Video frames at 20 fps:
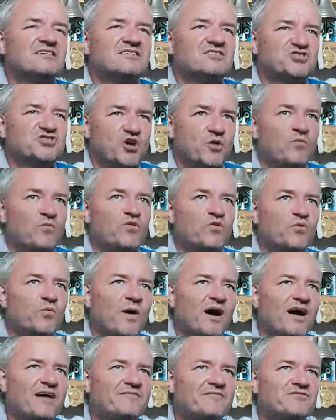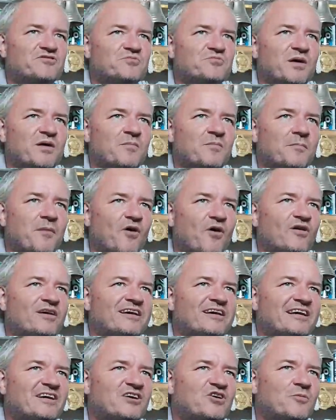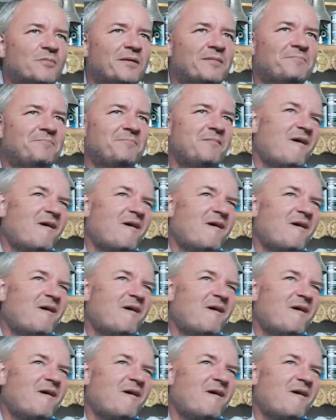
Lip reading: So will the wife as well. Bollock incoming.